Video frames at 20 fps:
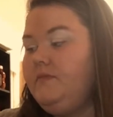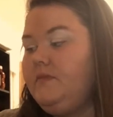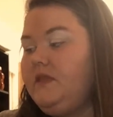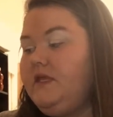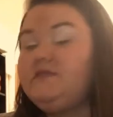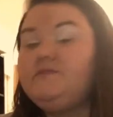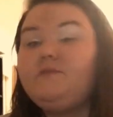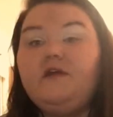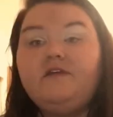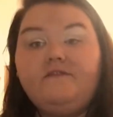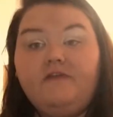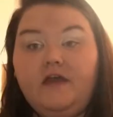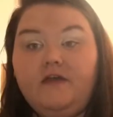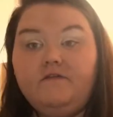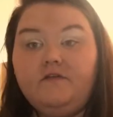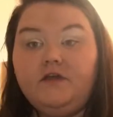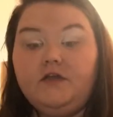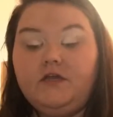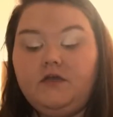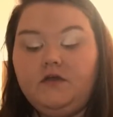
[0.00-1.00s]
It's my
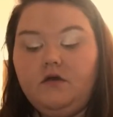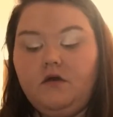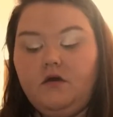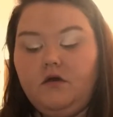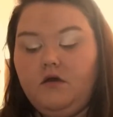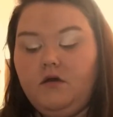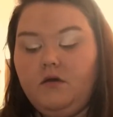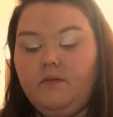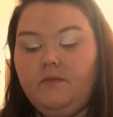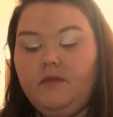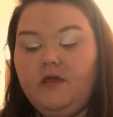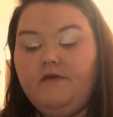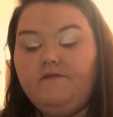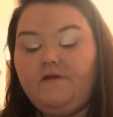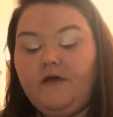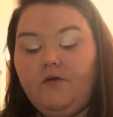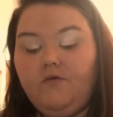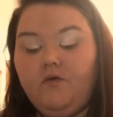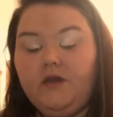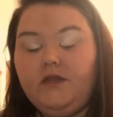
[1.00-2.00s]
favorite.
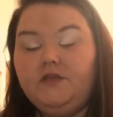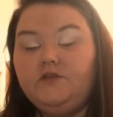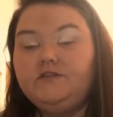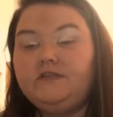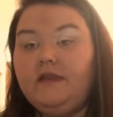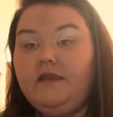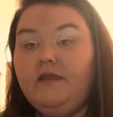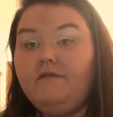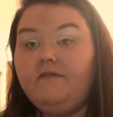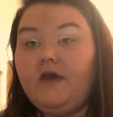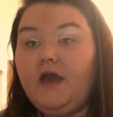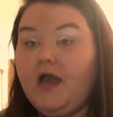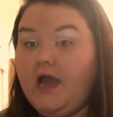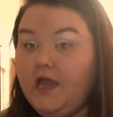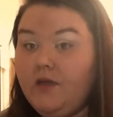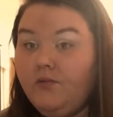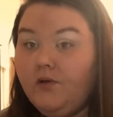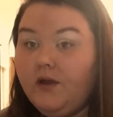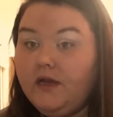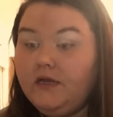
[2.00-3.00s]
If I want to use any of the
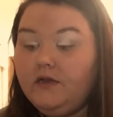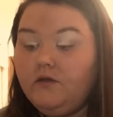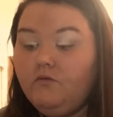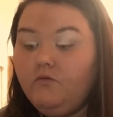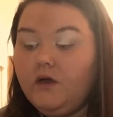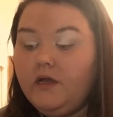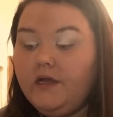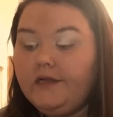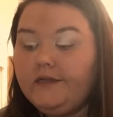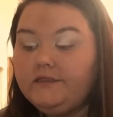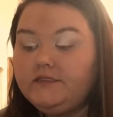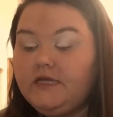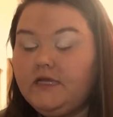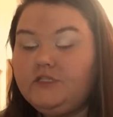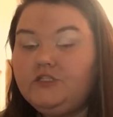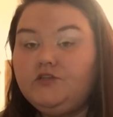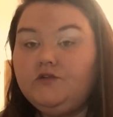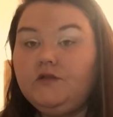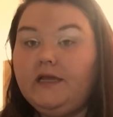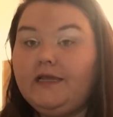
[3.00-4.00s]
high branded ones, I
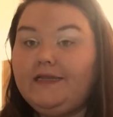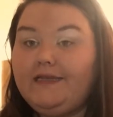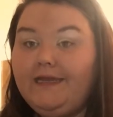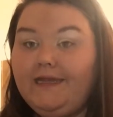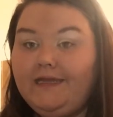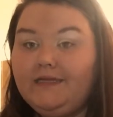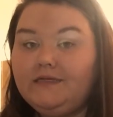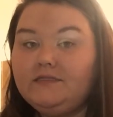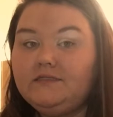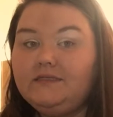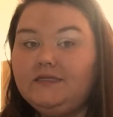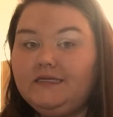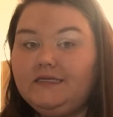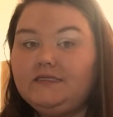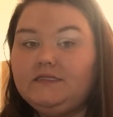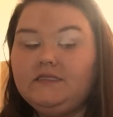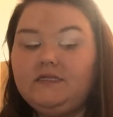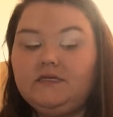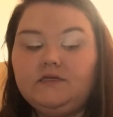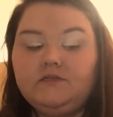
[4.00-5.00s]
do like NYX.
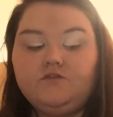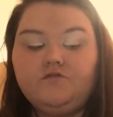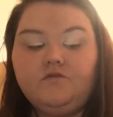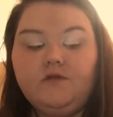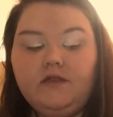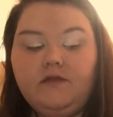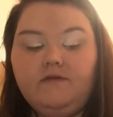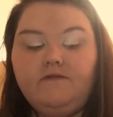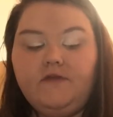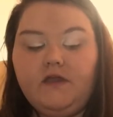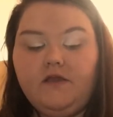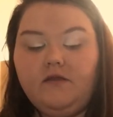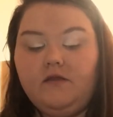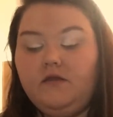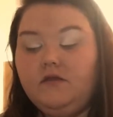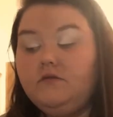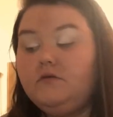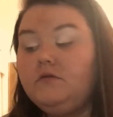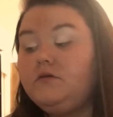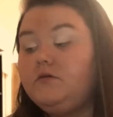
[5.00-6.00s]
NYX does really
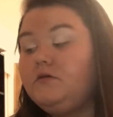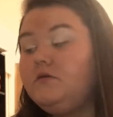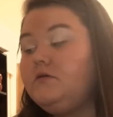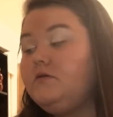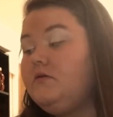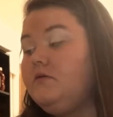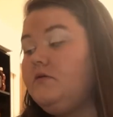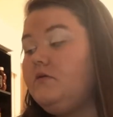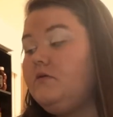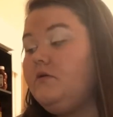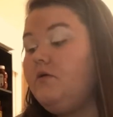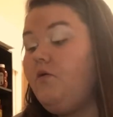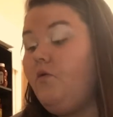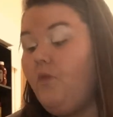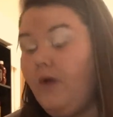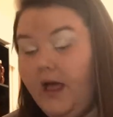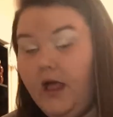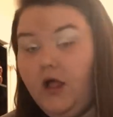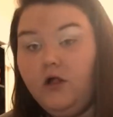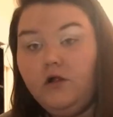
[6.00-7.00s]
very
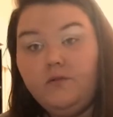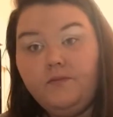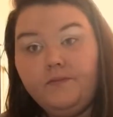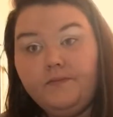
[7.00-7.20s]
well.